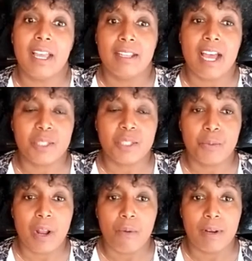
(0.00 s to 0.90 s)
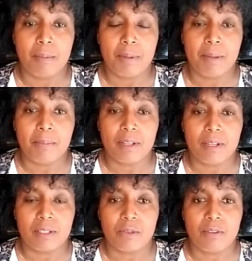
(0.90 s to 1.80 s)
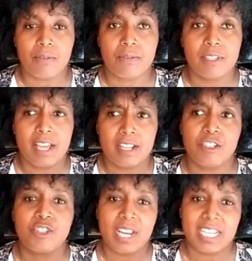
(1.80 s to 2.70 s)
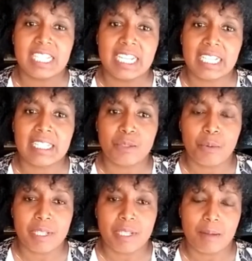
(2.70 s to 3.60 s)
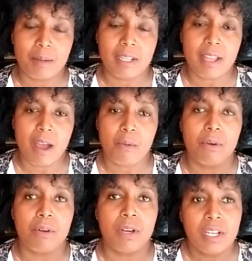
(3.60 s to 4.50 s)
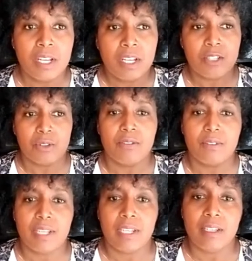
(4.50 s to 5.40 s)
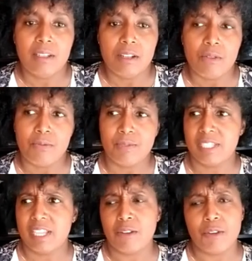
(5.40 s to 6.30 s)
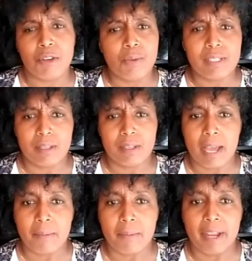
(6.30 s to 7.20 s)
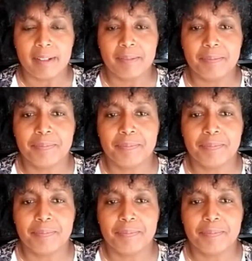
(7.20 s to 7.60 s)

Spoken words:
And that's what I wanted people to to translate, that this will be something that will sort of, center you in some kind of way.